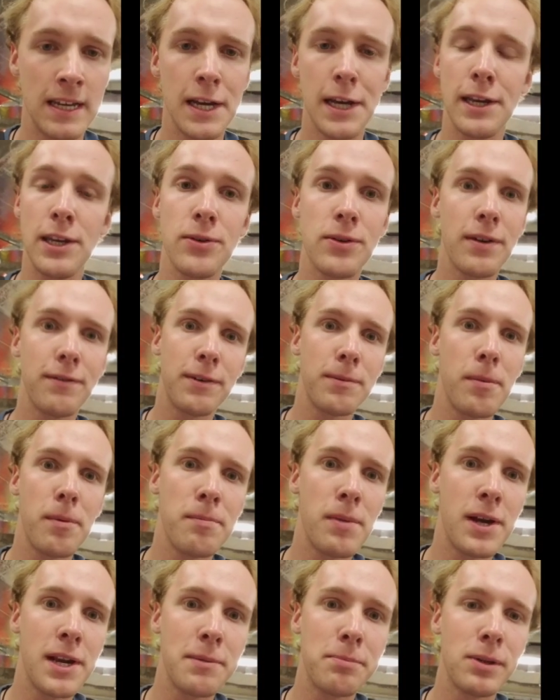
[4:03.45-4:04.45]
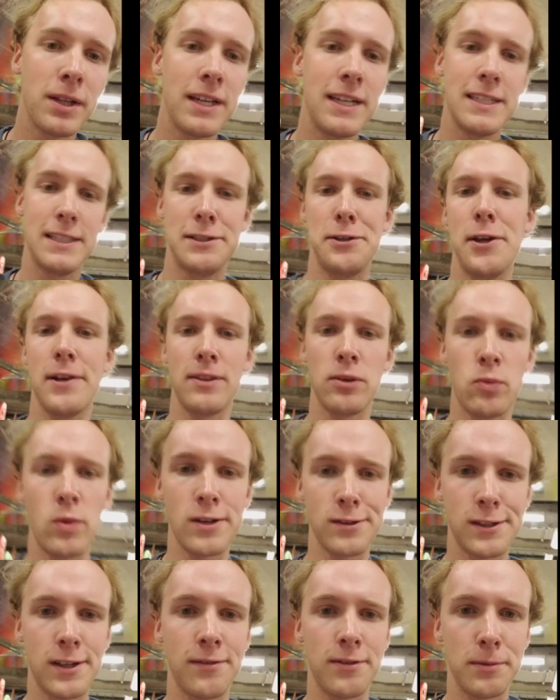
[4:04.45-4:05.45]
And you come from a muddy place and you have to
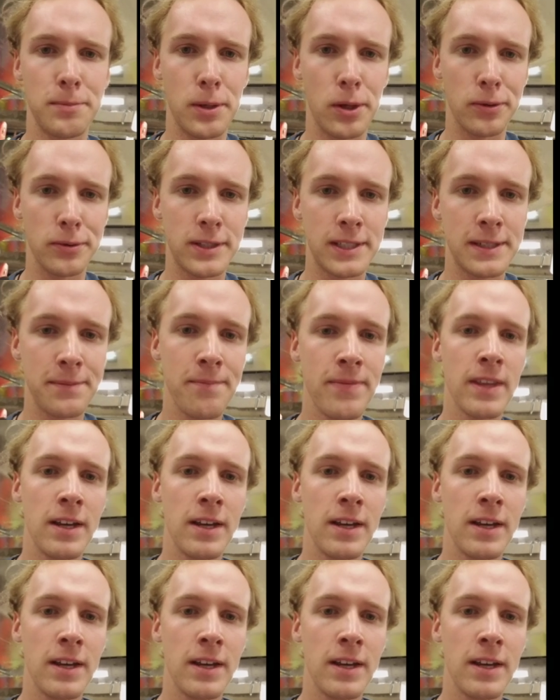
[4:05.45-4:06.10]
wash off your boats.